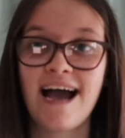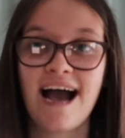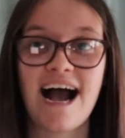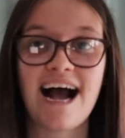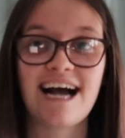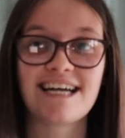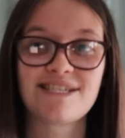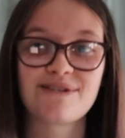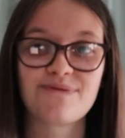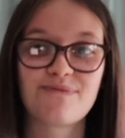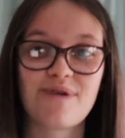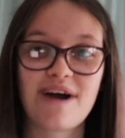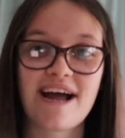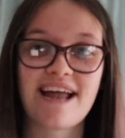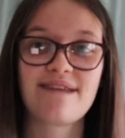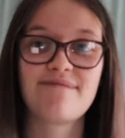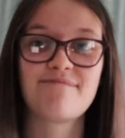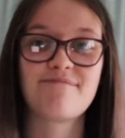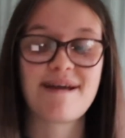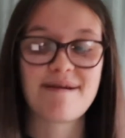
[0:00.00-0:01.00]
as and
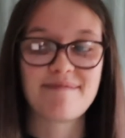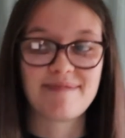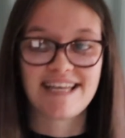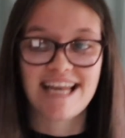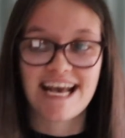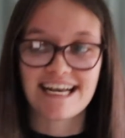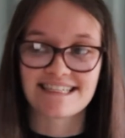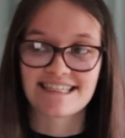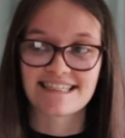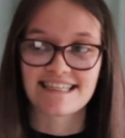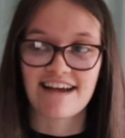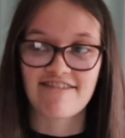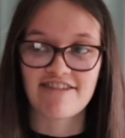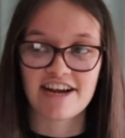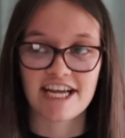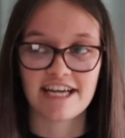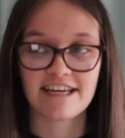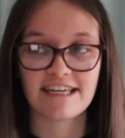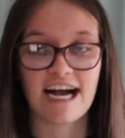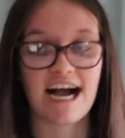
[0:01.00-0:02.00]
when may be
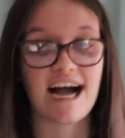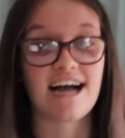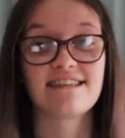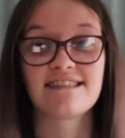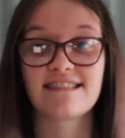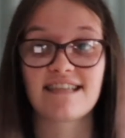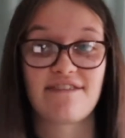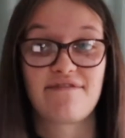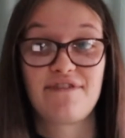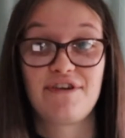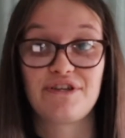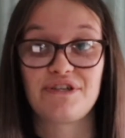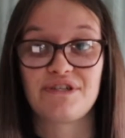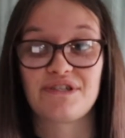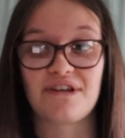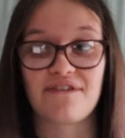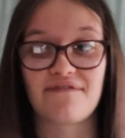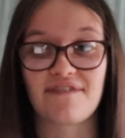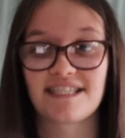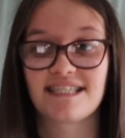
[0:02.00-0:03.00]
necessary and if you do
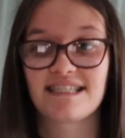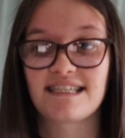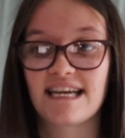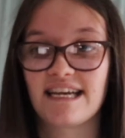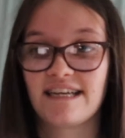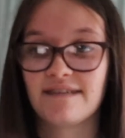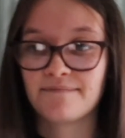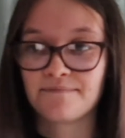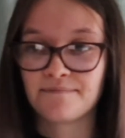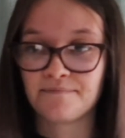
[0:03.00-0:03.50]
so fancy.